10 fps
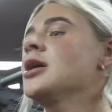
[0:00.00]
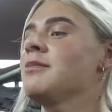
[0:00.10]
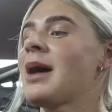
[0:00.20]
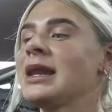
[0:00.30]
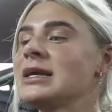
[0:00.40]

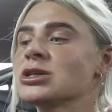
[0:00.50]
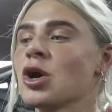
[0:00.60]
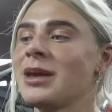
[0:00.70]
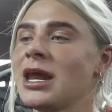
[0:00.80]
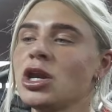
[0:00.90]
My knees
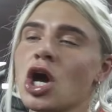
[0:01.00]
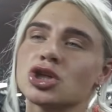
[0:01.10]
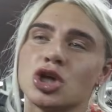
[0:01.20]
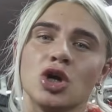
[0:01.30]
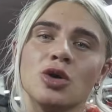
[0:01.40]
coming in not
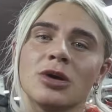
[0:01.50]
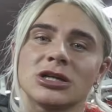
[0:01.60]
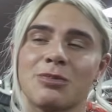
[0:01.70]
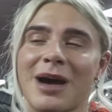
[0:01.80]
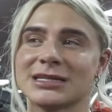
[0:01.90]
too
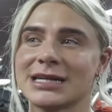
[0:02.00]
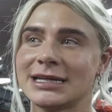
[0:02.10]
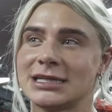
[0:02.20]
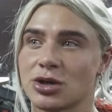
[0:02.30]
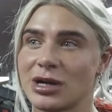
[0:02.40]
much past
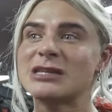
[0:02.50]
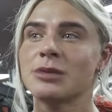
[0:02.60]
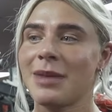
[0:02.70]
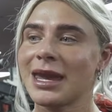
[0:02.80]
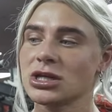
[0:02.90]
90 degrees,
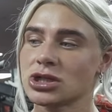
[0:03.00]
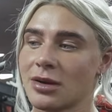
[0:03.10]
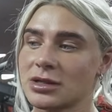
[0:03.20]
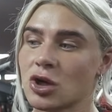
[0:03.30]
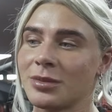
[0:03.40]
but making
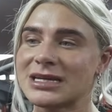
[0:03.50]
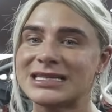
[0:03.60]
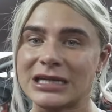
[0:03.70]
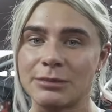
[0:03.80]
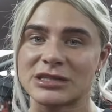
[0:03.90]
sure it's coming as
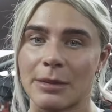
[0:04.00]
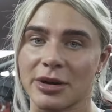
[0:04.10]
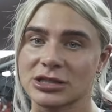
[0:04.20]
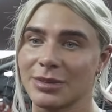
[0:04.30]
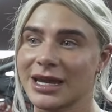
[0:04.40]
deep as it
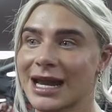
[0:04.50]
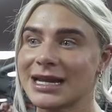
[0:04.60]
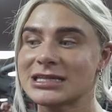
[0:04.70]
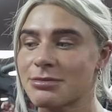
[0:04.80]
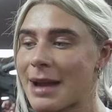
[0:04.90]
possibly can
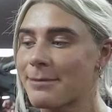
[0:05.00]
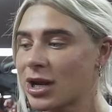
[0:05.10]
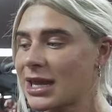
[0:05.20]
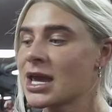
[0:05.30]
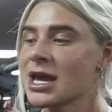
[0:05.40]
into my
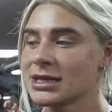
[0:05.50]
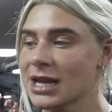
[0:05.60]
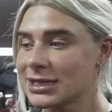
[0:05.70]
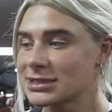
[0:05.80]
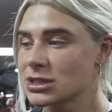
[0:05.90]
body,
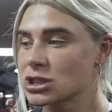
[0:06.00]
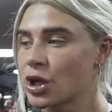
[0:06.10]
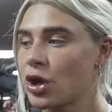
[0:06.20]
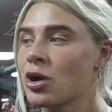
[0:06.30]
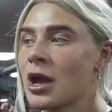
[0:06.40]
nice and
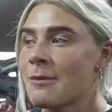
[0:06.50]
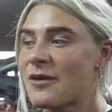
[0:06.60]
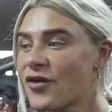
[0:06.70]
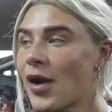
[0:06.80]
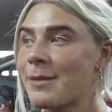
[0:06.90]
slow.
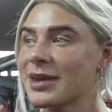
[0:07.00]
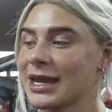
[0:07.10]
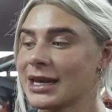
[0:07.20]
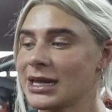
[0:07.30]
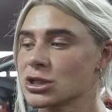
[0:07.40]
Before I
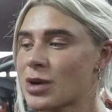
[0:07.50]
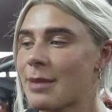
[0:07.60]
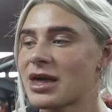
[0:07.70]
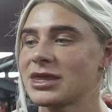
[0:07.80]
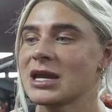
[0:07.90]
begin each
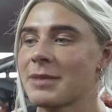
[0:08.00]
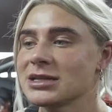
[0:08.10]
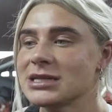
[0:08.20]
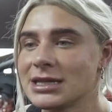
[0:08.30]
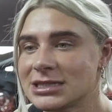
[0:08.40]
rep, I think
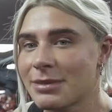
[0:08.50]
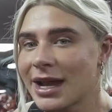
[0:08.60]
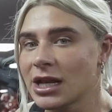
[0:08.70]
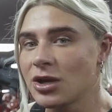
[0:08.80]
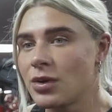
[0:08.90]
about tensing
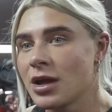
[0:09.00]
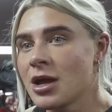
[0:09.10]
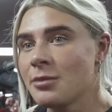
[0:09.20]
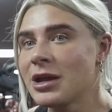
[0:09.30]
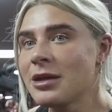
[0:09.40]
my glute,
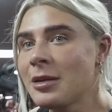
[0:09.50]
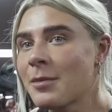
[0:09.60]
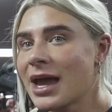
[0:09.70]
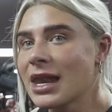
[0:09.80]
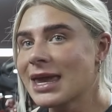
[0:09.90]
bringing
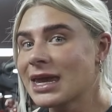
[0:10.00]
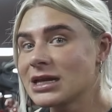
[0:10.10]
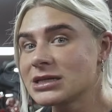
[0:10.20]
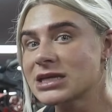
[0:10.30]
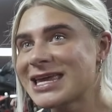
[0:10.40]
my leg in
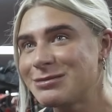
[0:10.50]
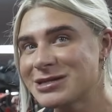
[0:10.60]
as I keep